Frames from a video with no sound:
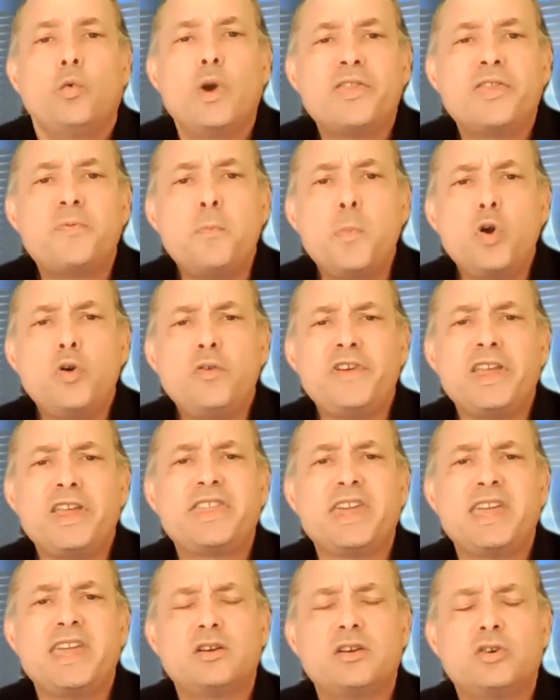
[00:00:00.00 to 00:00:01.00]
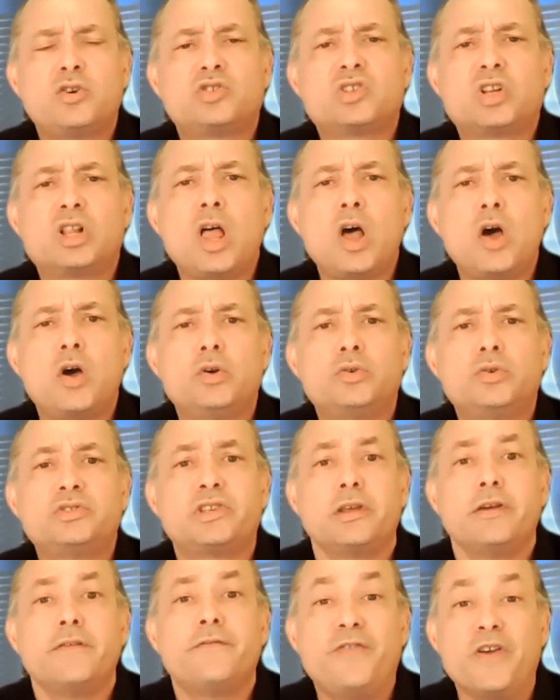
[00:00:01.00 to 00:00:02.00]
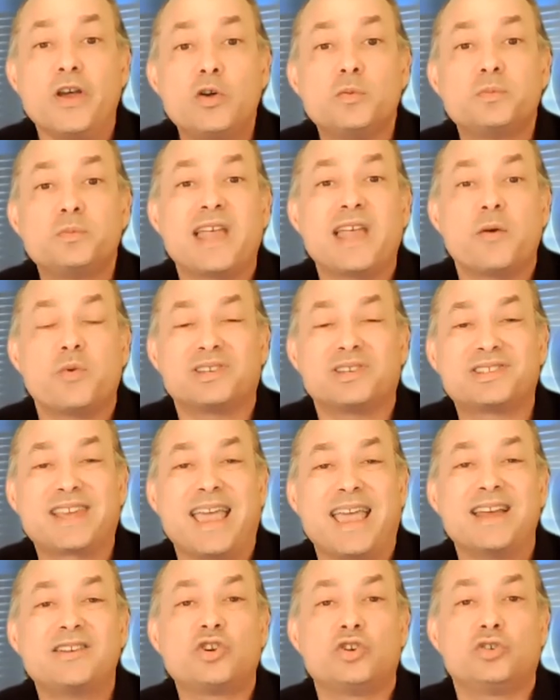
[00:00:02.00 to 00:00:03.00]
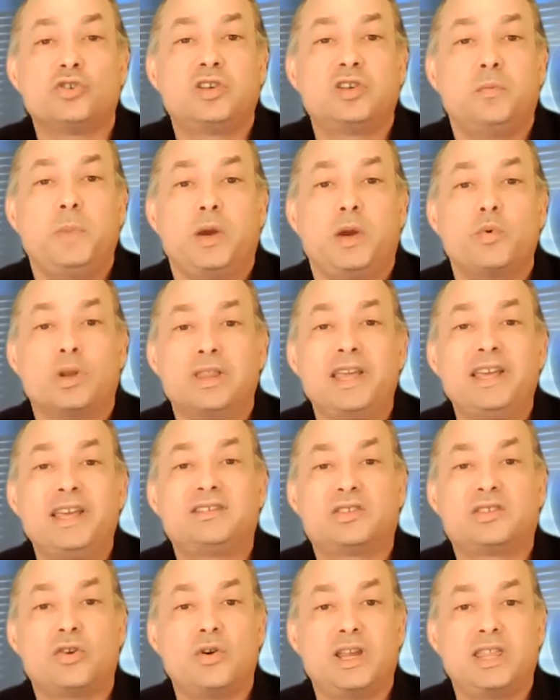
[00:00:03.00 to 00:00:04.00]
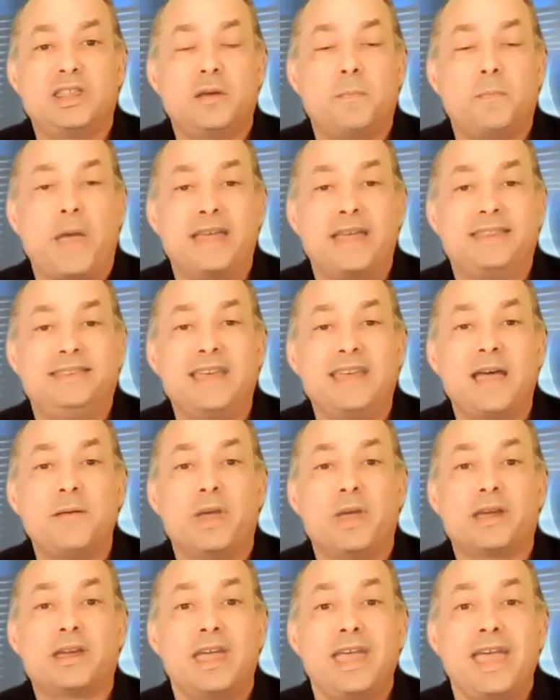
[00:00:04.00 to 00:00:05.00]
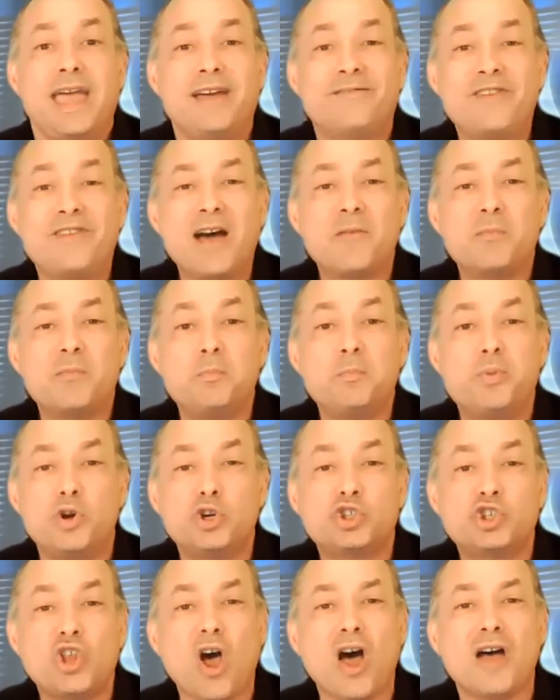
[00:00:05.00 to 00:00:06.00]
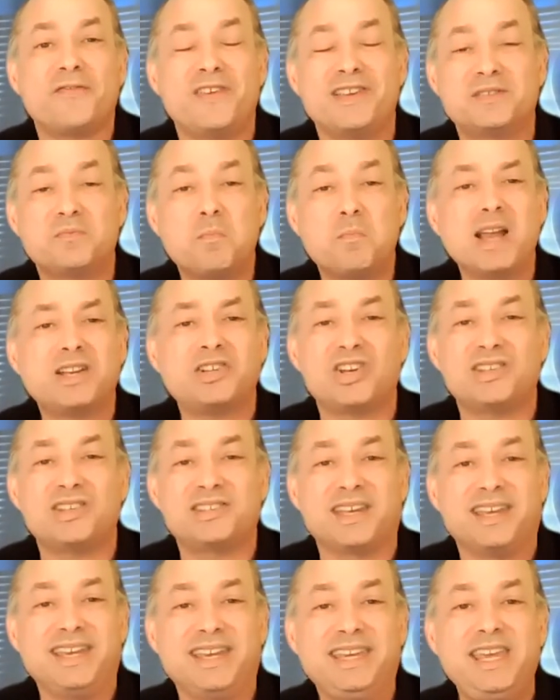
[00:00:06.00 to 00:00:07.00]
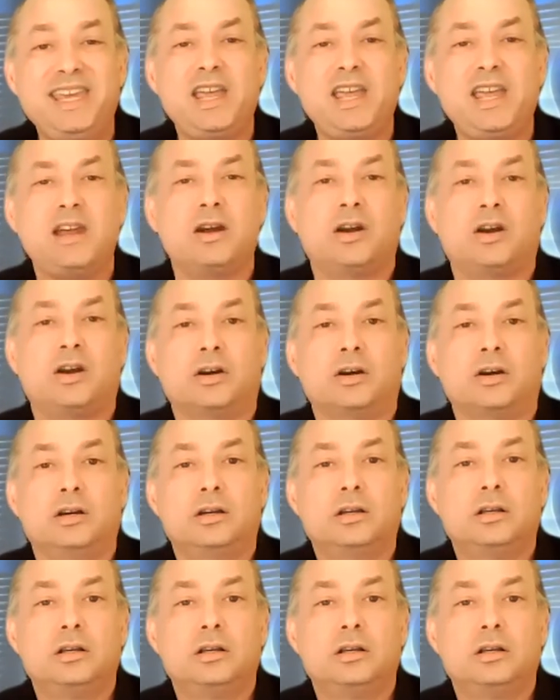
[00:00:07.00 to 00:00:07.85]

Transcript: With movie theaters closed, films that were scheduled to be released during the pandemic have now been pushed off as much as a year.